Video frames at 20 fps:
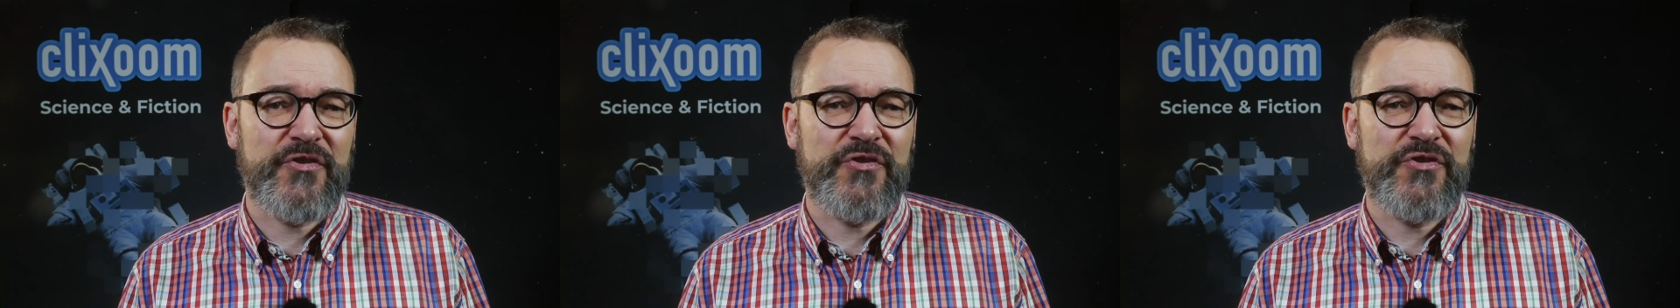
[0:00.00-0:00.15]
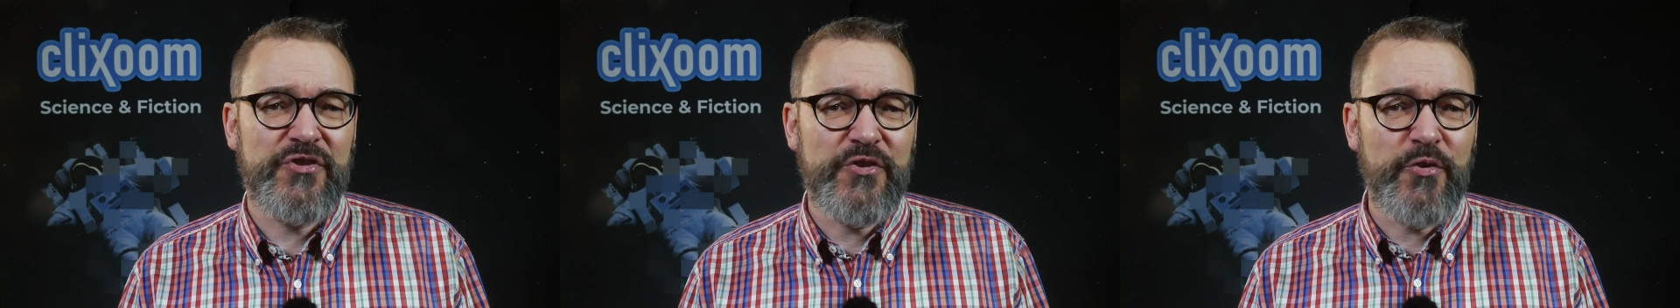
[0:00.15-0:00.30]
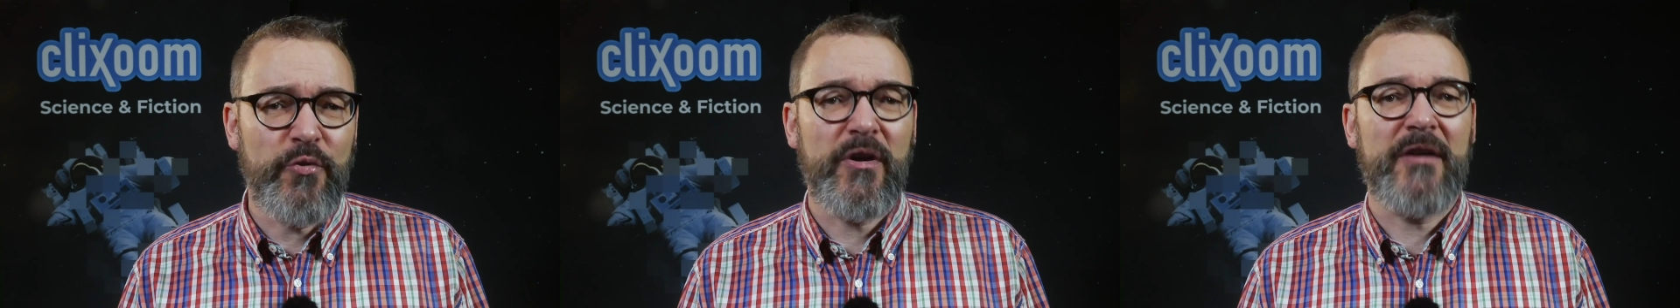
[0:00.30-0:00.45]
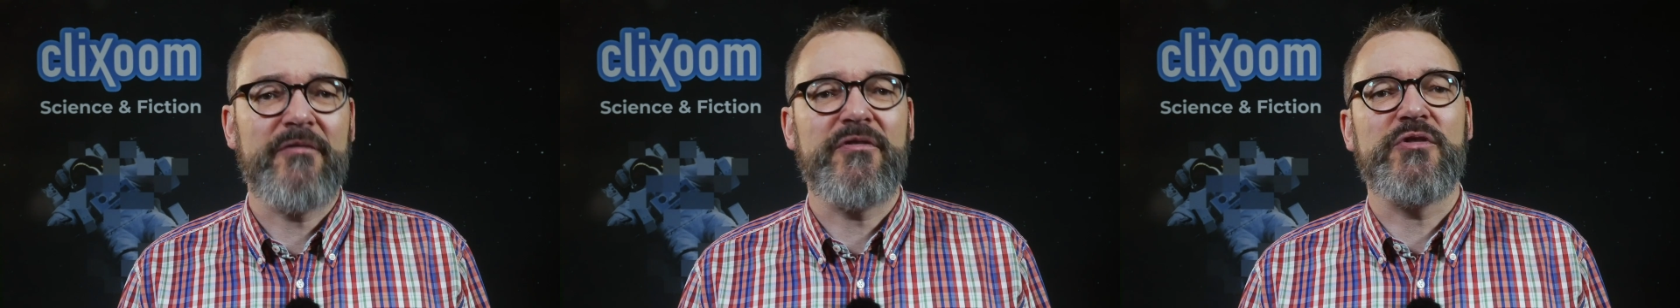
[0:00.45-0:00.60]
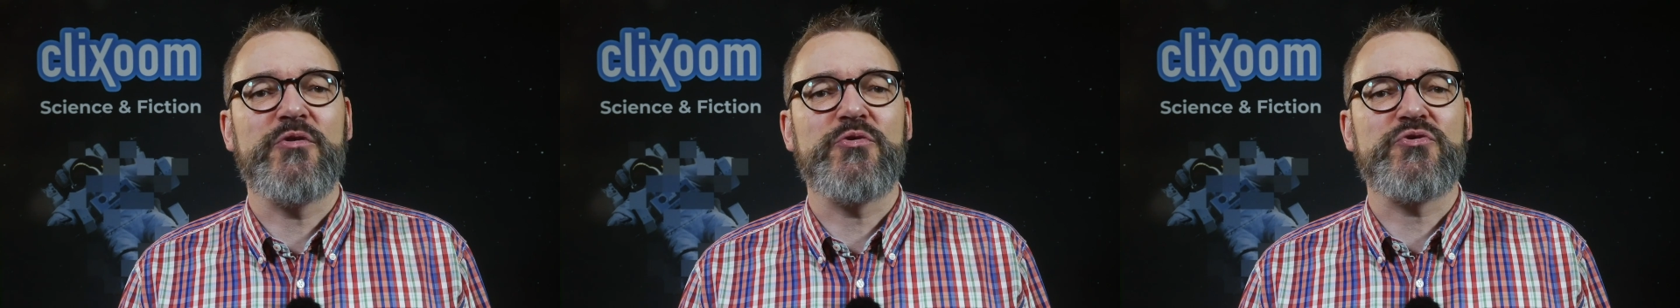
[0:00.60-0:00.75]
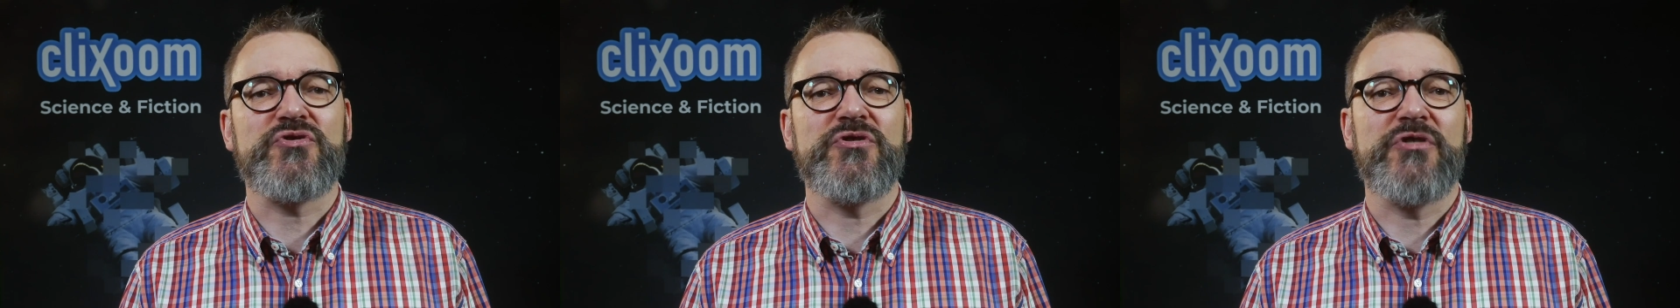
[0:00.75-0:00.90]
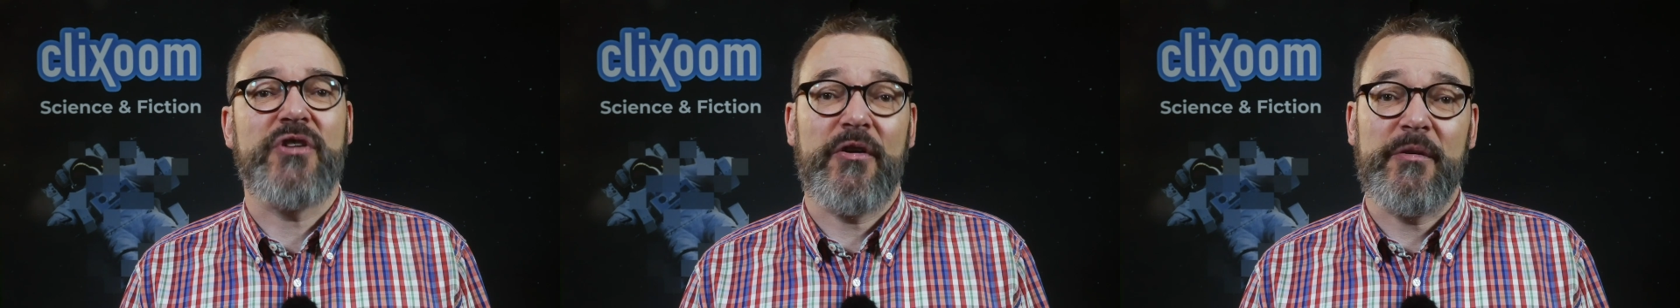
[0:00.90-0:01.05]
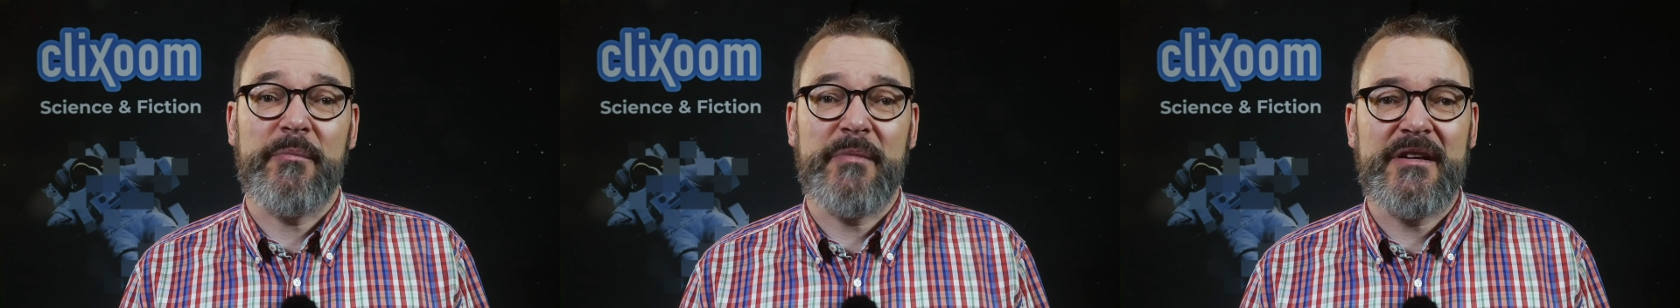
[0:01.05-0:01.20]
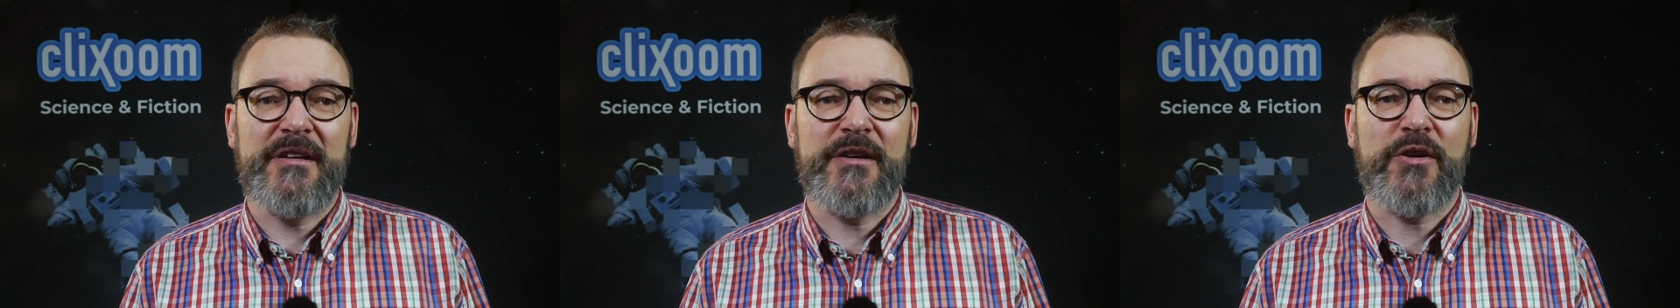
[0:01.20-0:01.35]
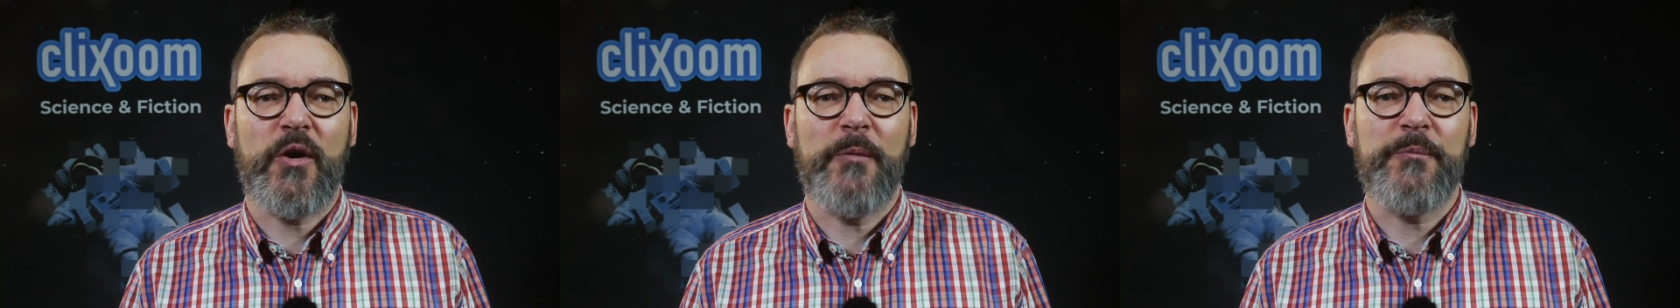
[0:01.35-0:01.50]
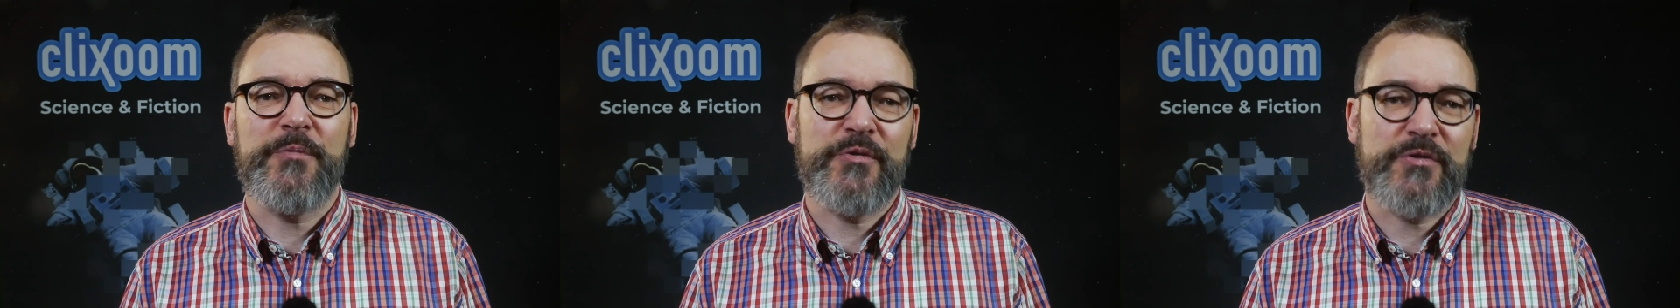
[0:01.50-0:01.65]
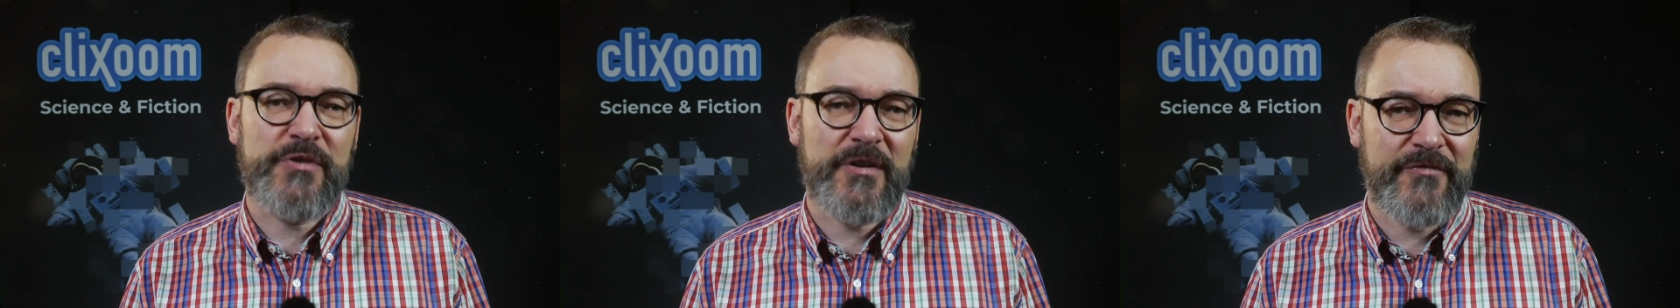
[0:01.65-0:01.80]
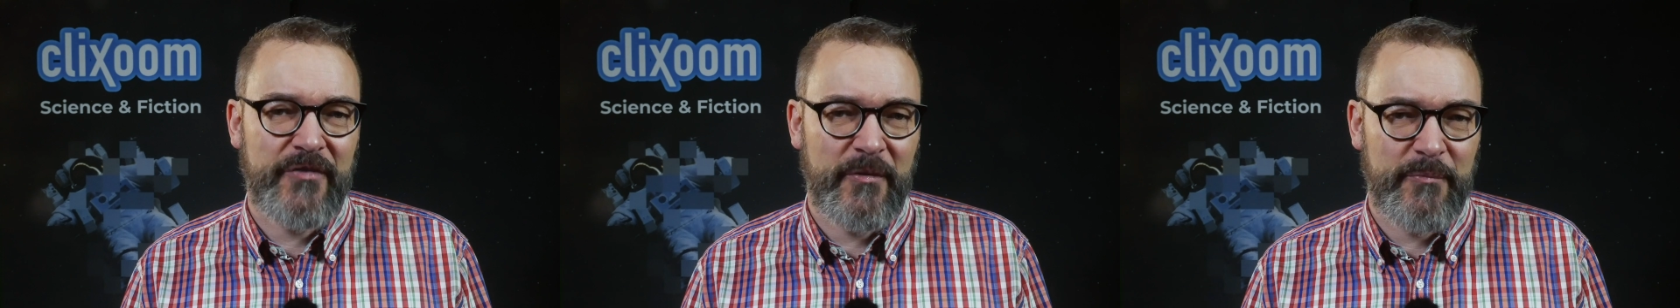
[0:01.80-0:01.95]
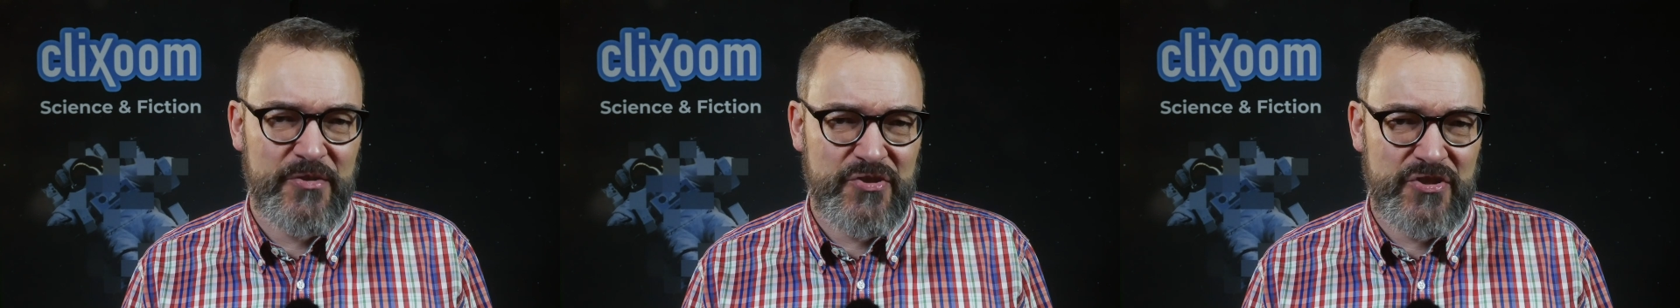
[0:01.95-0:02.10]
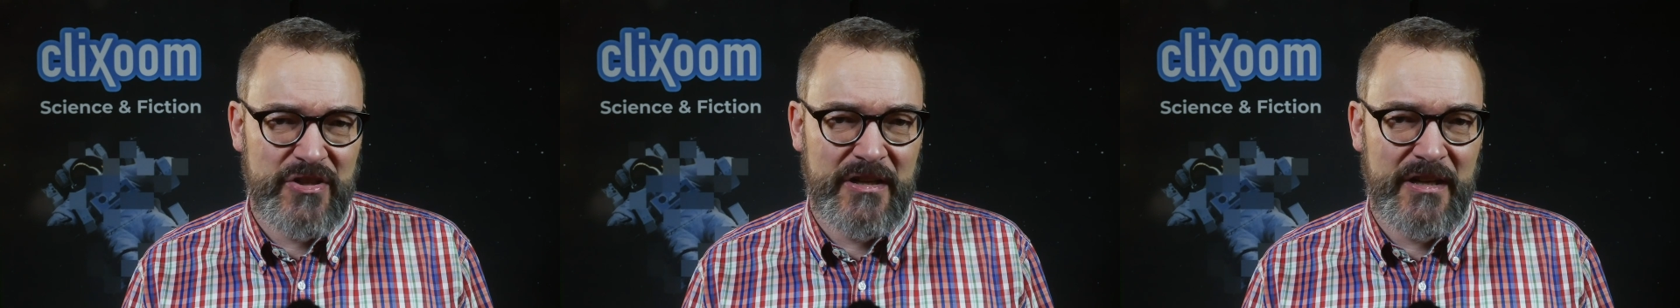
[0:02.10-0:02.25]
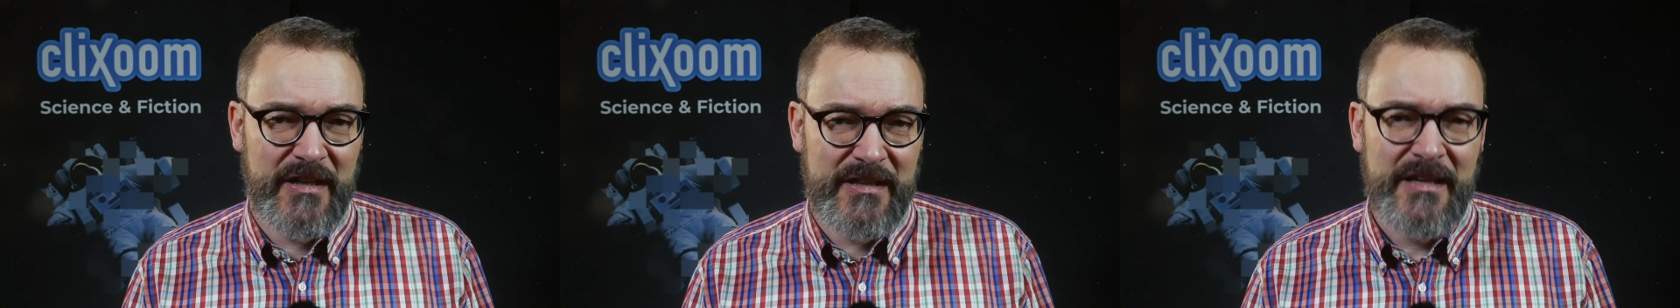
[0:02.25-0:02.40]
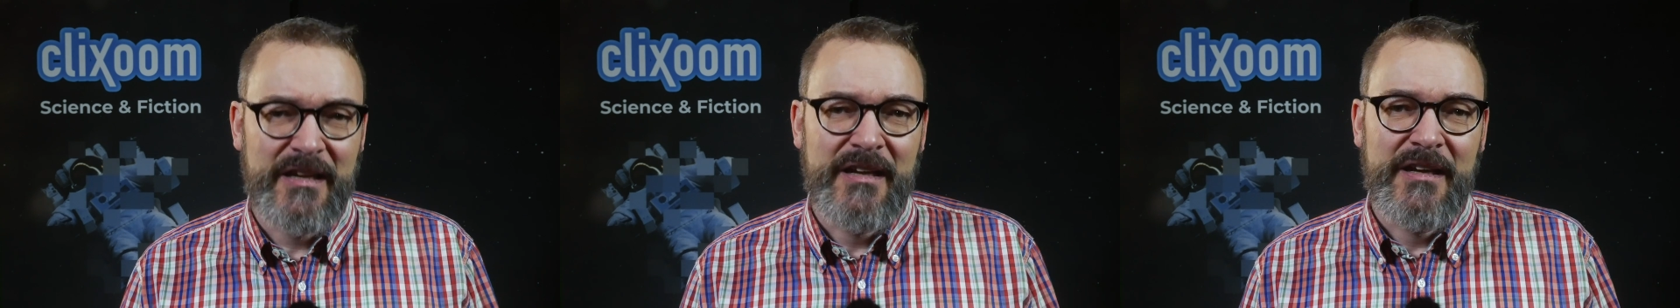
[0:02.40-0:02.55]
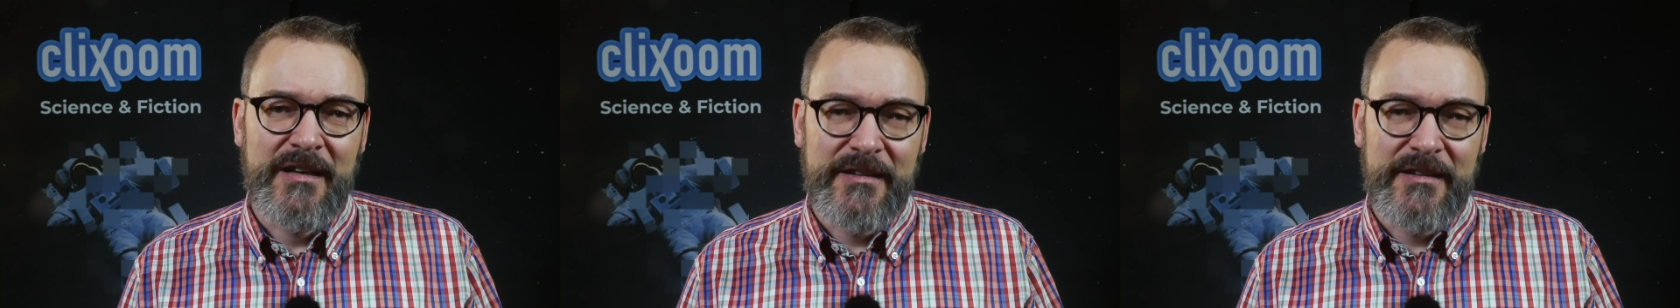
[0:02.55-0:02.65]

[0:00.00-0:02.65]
new revolutionary mini computer from Michigan